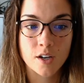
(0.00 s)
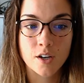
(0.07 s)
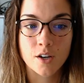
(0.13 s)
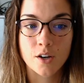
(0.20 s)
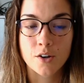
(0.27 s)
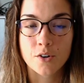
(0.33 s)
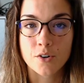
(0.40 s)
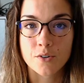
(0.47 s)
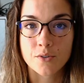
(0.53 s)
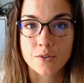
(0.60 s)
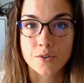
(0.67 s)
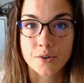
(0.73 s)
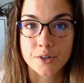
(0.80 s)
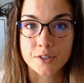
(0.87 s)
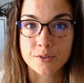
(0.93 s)
You're
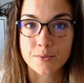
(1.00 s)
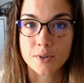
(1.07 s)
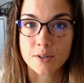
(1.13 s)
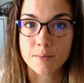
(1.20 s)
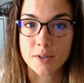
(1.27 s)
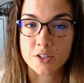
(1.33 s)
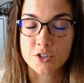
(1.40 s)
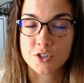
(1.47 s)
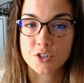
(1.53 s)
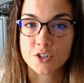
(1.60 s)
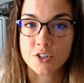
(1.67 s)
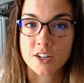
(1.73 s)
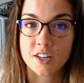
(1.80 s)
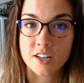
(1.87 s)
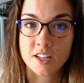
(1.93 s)
going to want to make
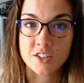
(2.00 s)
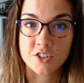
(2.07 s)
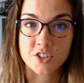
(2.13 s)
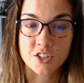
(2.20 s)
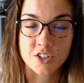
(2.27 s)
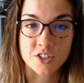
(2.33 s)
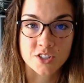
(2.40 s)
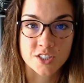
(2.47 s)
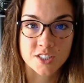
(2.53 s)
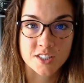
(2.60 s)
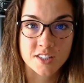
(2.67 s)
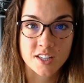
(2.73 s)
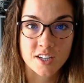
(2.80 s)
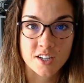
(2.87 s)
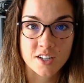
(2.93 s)
sure an engineer is
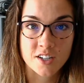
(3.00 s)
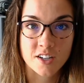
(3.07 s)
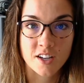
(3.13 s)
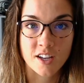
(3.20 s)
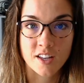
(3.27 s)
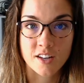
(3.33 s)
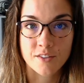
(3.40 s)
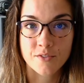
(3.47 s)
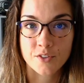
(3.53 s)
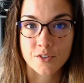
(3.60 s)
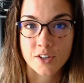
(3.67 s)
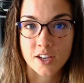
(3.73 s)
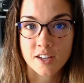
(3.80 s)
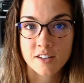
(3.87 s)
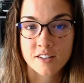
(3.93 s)
there, and if you
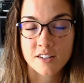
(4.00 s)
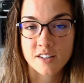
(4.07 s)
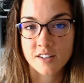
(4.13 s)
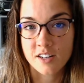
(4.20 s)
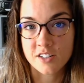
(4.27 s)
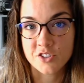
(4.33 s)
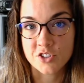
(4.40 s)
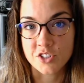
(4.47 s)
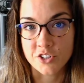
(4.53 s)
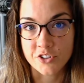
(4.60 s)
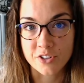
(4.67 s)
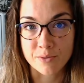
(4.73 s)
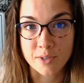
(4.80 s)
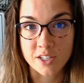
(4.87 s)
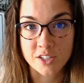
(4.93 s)
can, an
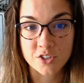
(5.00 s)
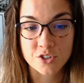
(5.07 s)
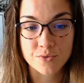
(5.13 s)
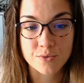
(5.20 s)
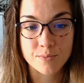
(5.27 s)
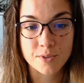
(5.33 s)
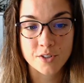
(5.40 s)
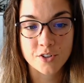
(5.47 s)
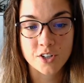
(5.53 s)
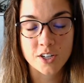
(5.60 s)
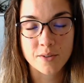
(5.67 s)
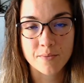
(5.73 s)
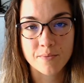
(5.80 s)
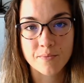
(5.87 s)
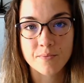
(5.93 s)
engineering manager would be great.